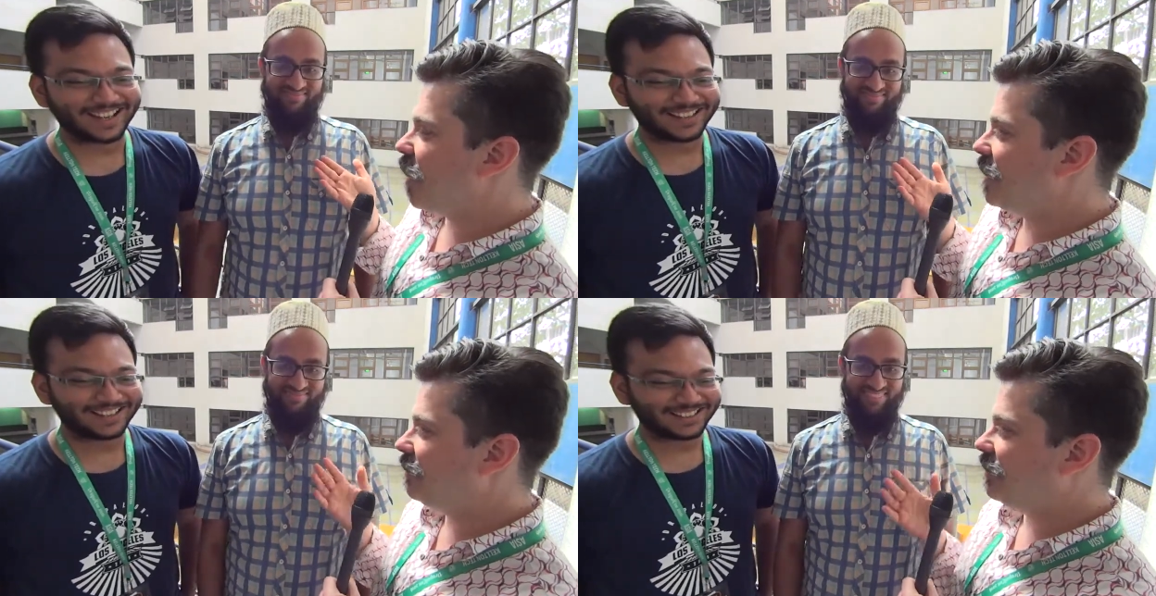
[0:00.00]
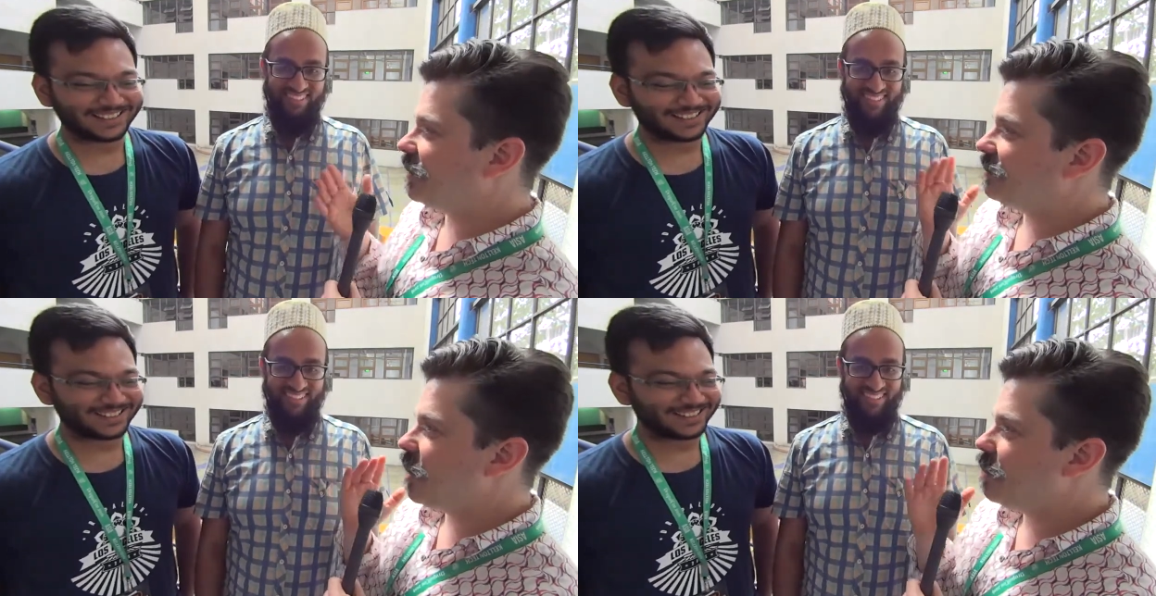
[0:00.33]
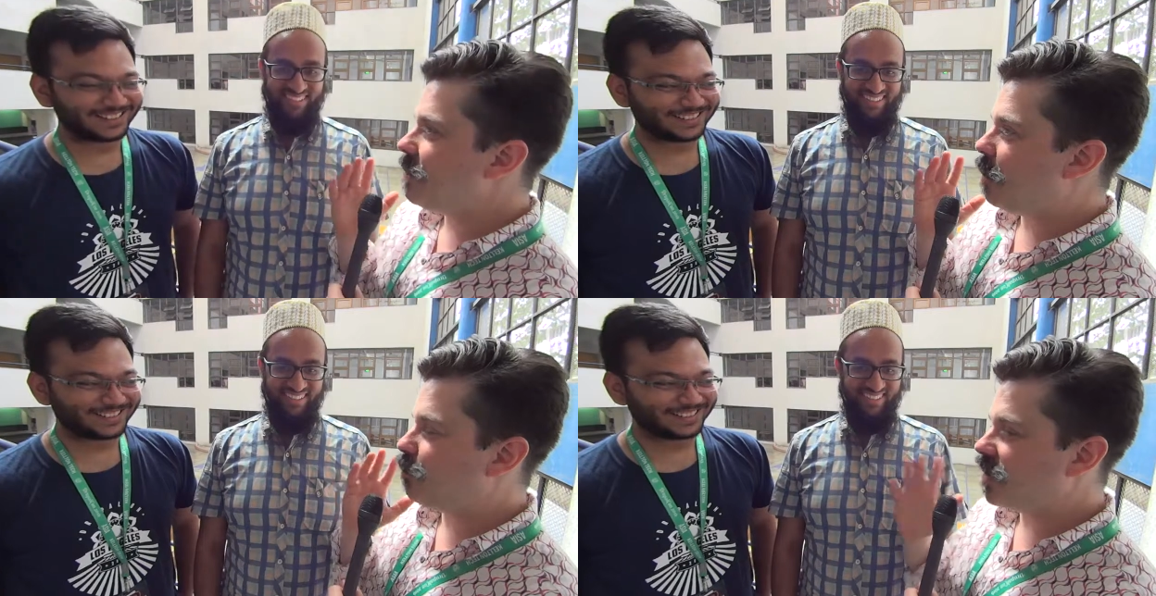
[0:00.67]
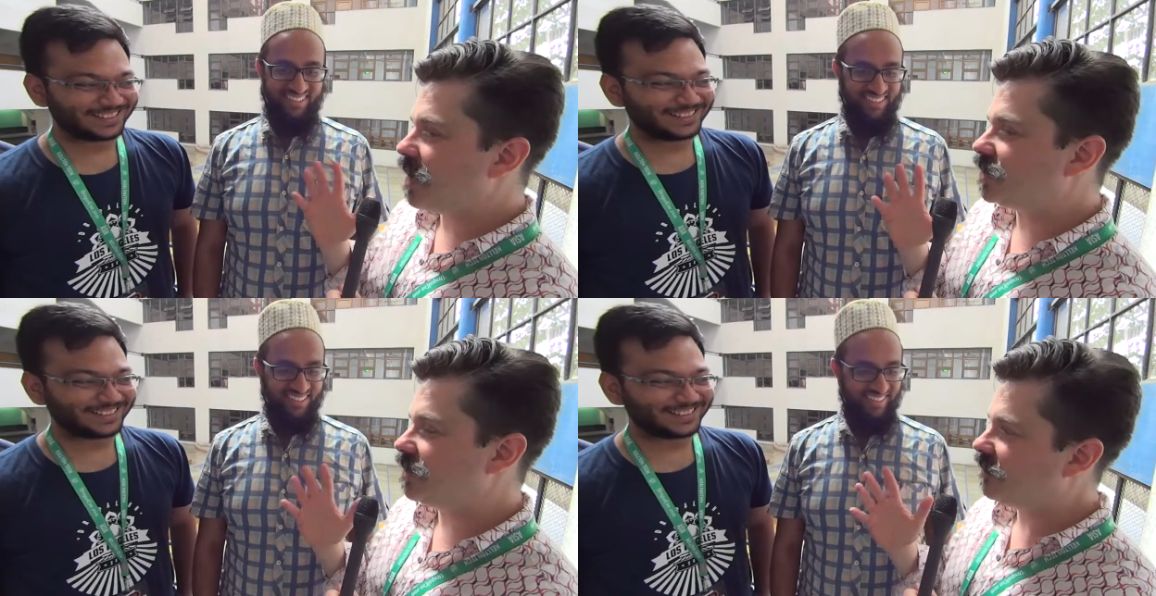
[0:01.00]
Speaker 1: right? It's not about
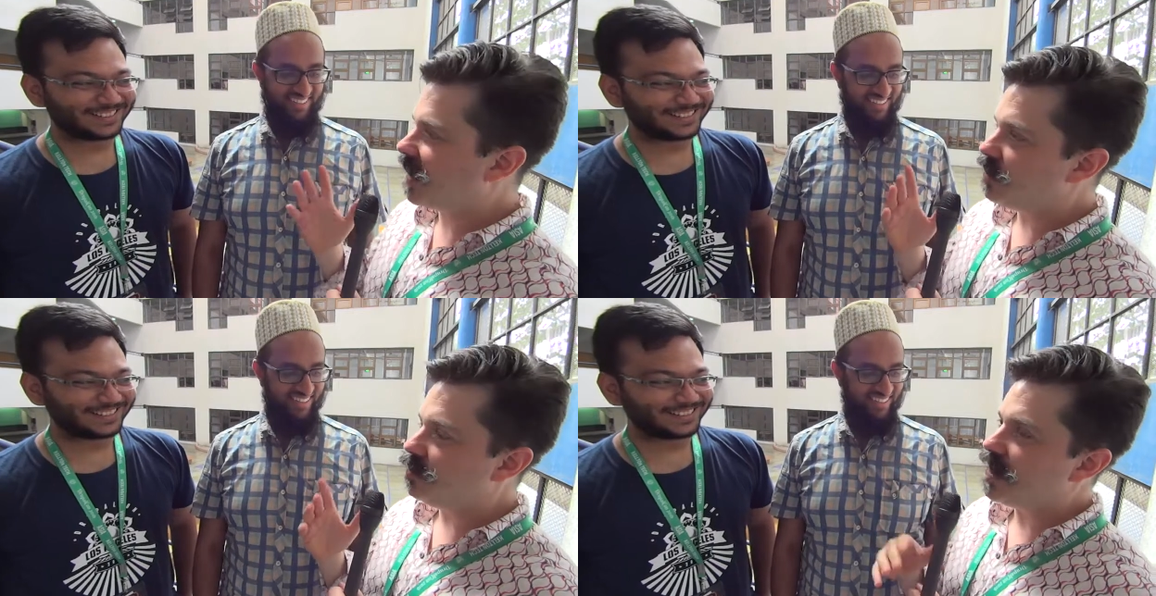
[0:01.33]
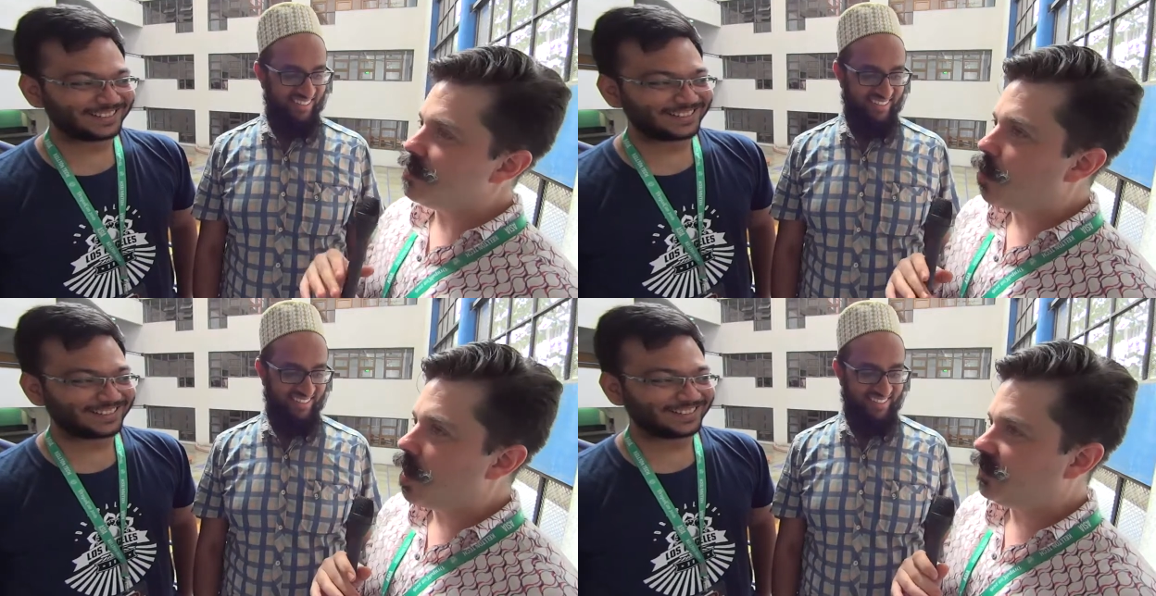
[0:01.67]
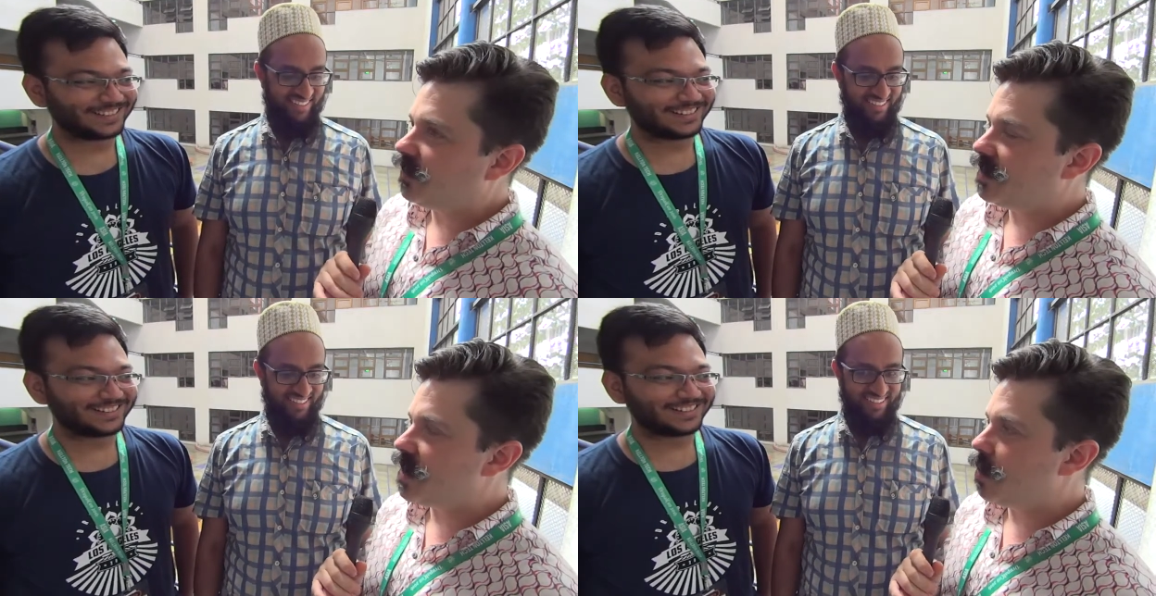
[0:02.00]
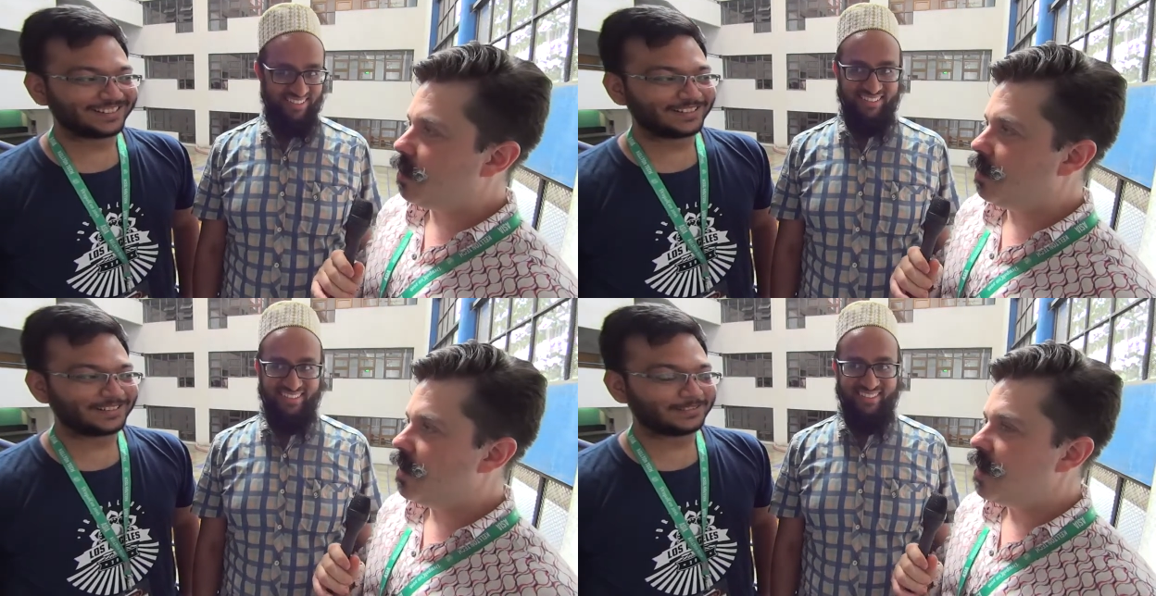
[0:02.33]
production value. They want to
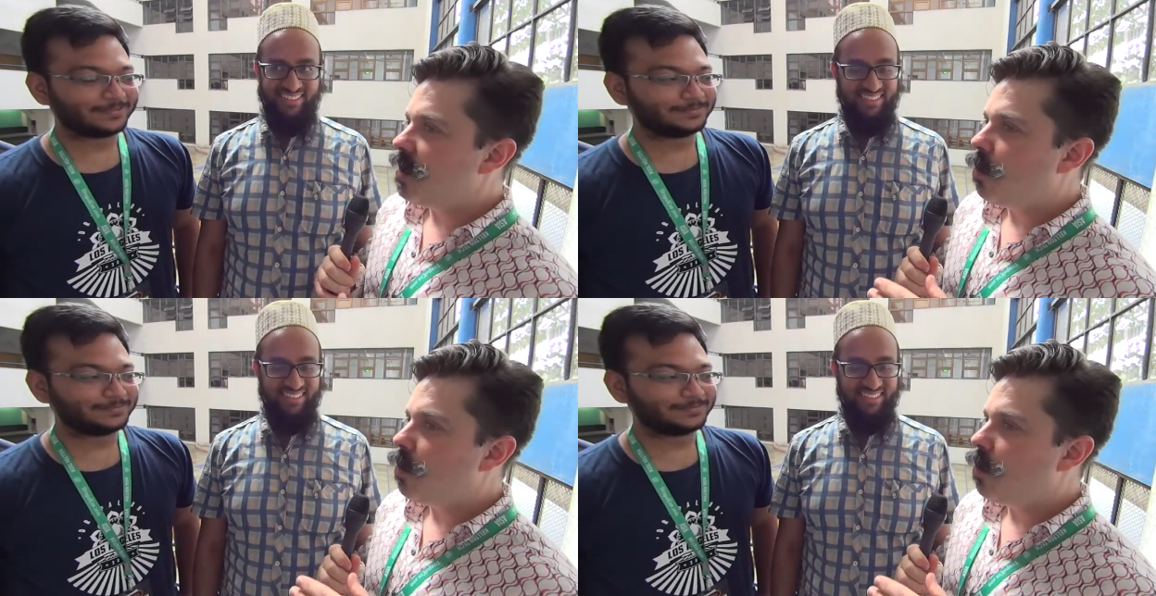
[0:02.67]
know